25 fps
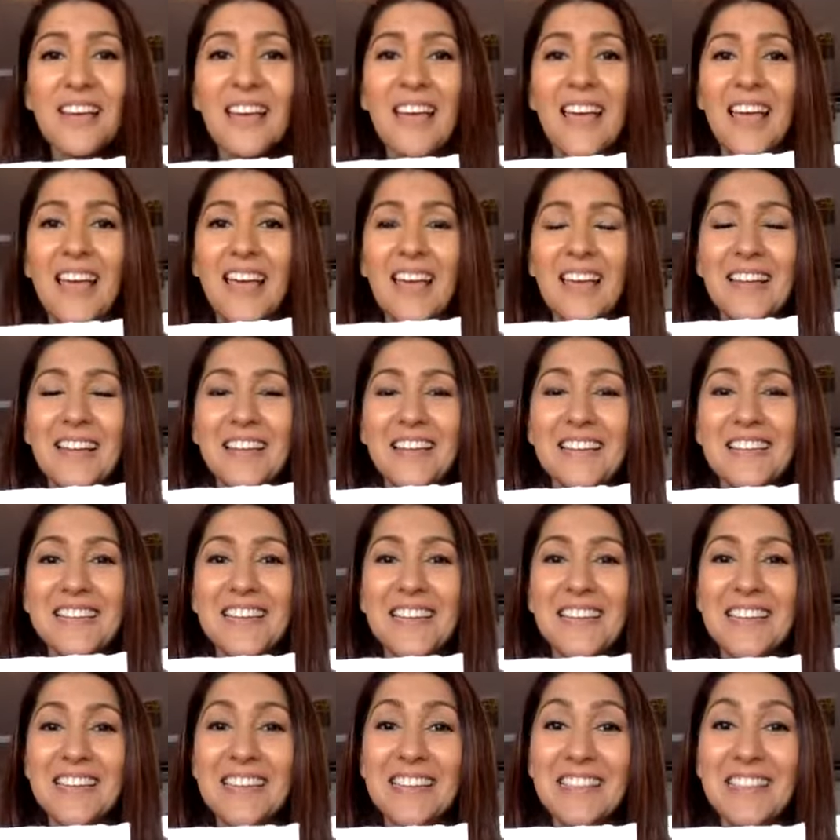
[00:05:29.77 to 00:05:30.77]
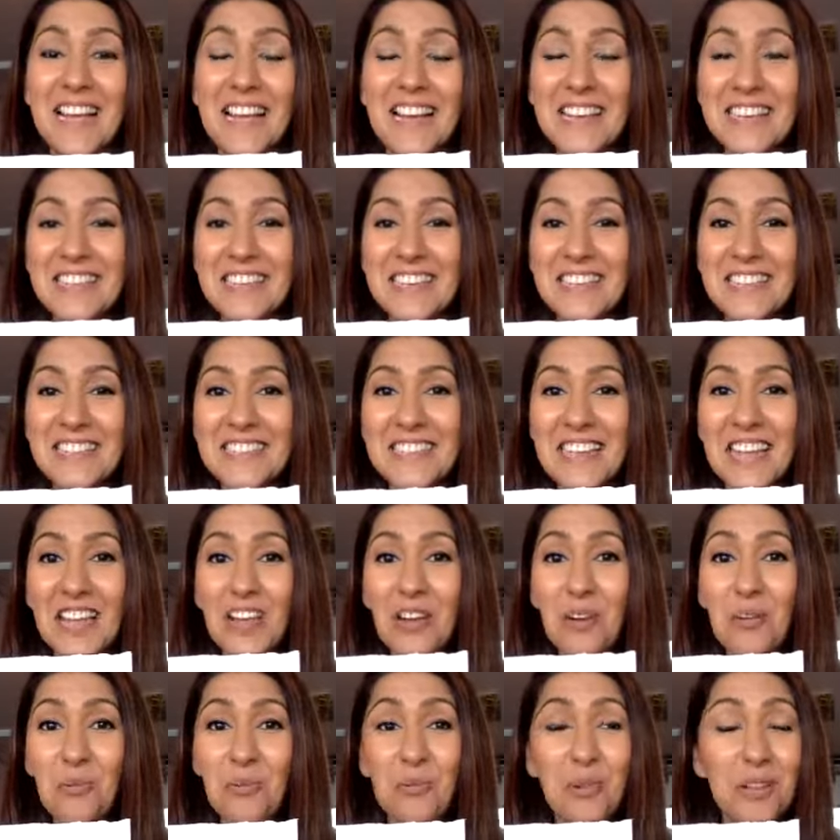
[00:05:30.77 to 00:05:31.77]
And Liza is saying,
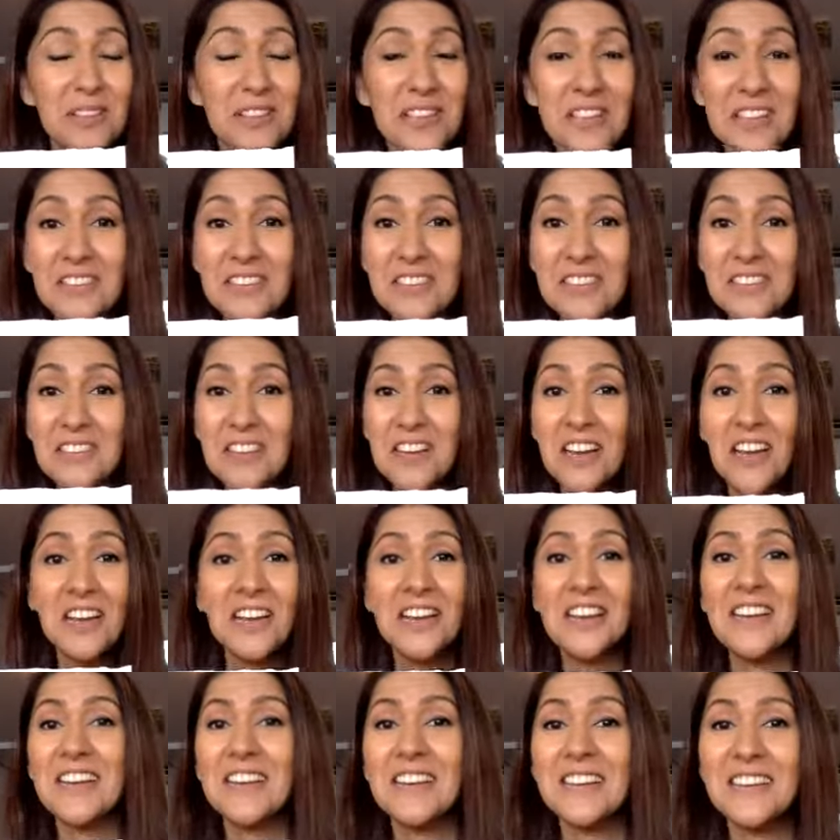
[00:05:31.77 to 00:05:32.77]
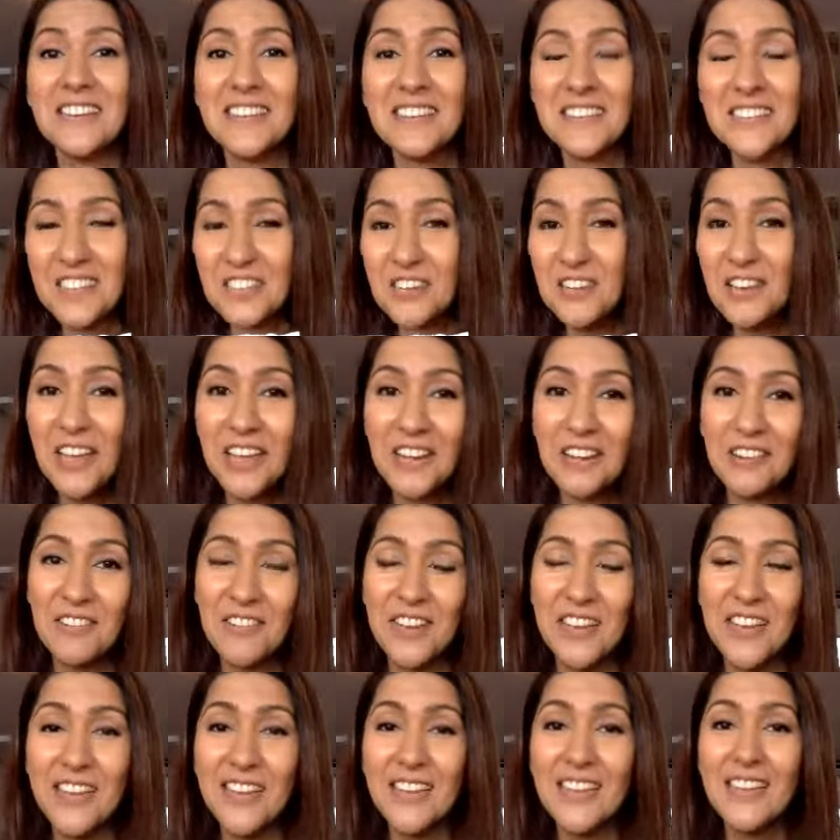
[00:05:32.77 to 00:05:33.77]
well, then cut it, dear
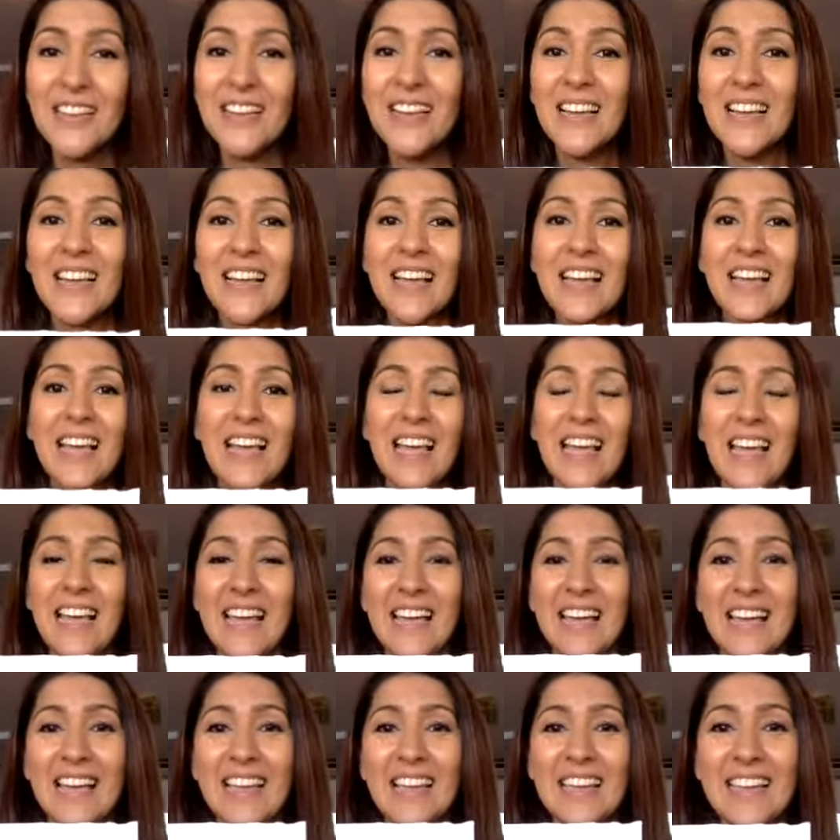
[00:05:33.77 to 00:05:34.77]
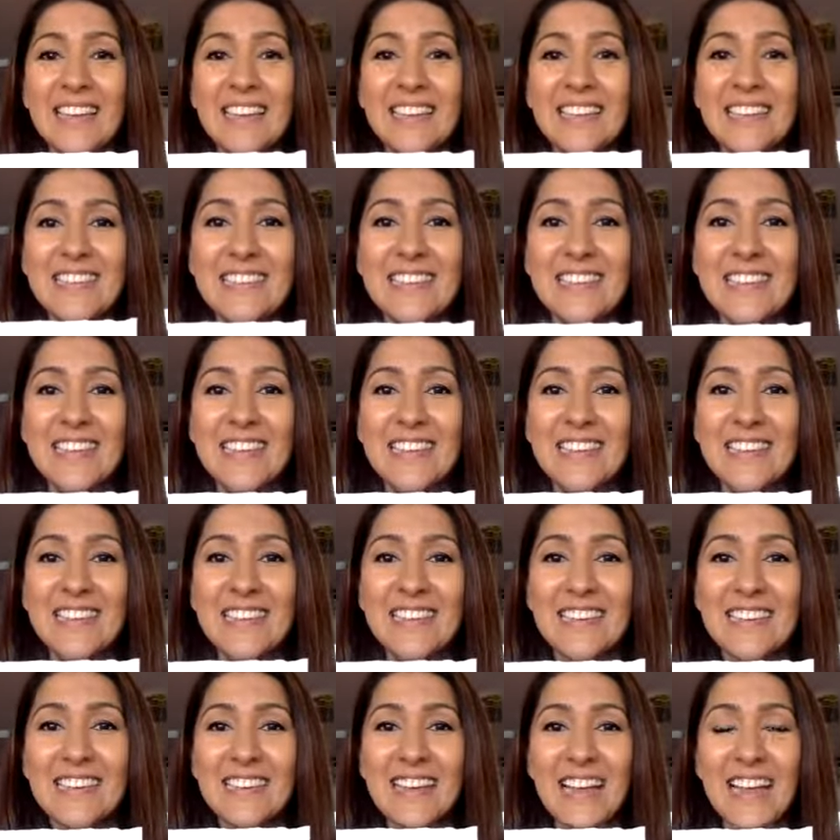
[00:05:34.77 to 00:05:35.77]
Henry. And
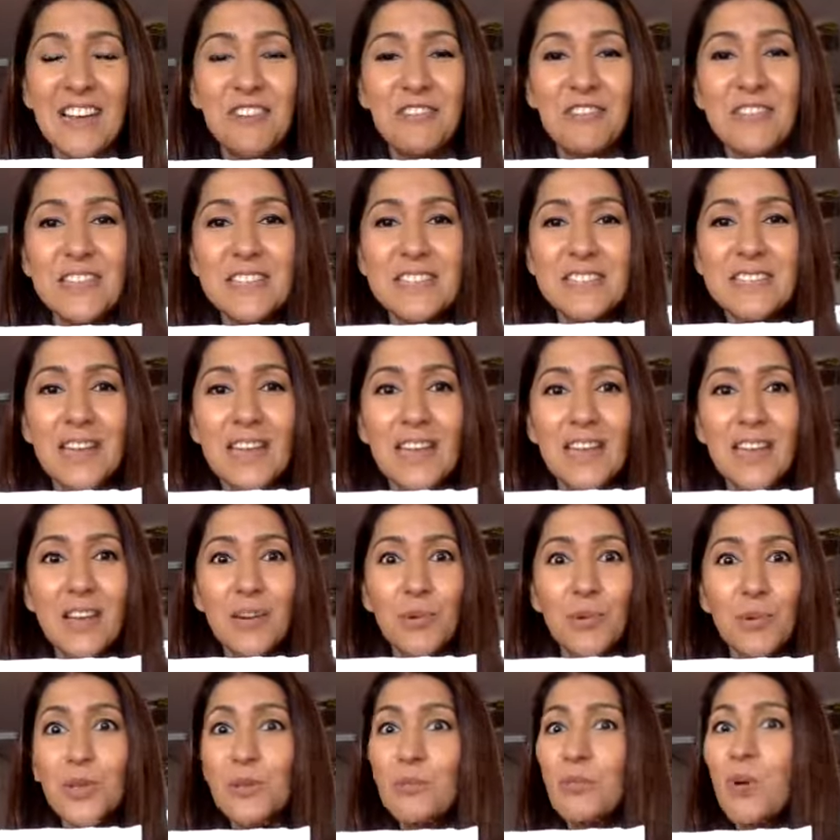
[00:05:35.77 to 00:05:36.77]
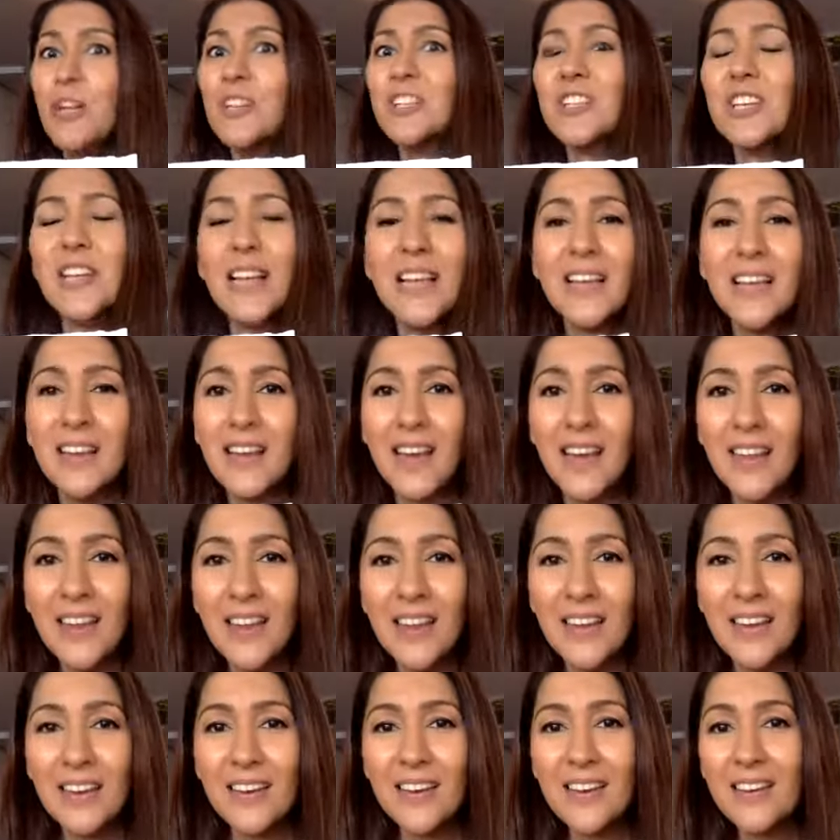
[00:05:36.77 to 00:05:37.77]
Henry's saying, with what shall I cut
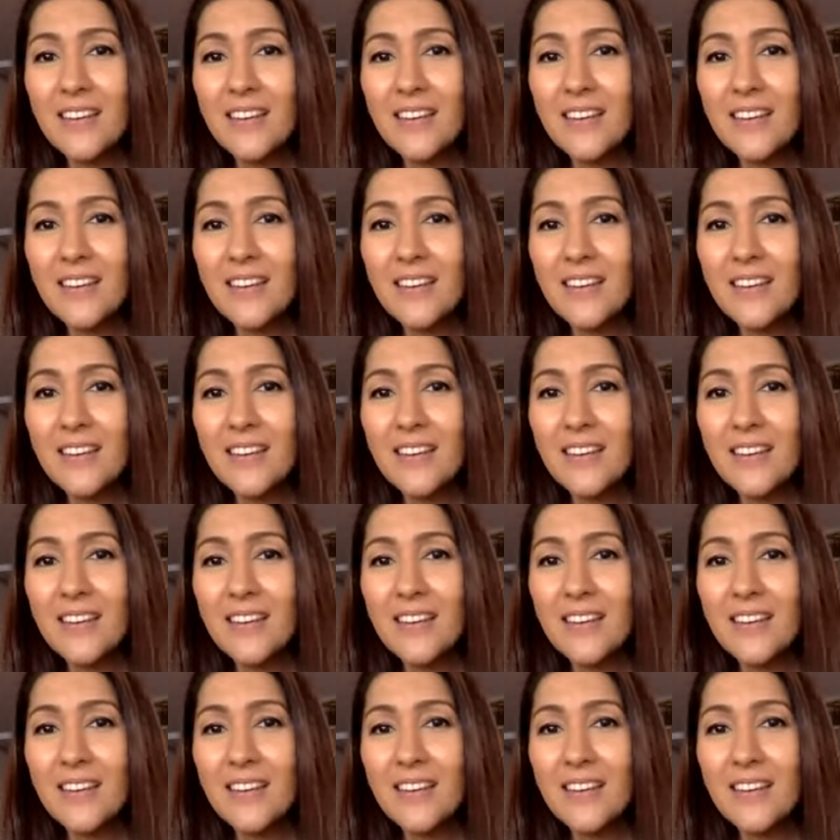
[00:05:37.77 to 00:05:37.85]
it?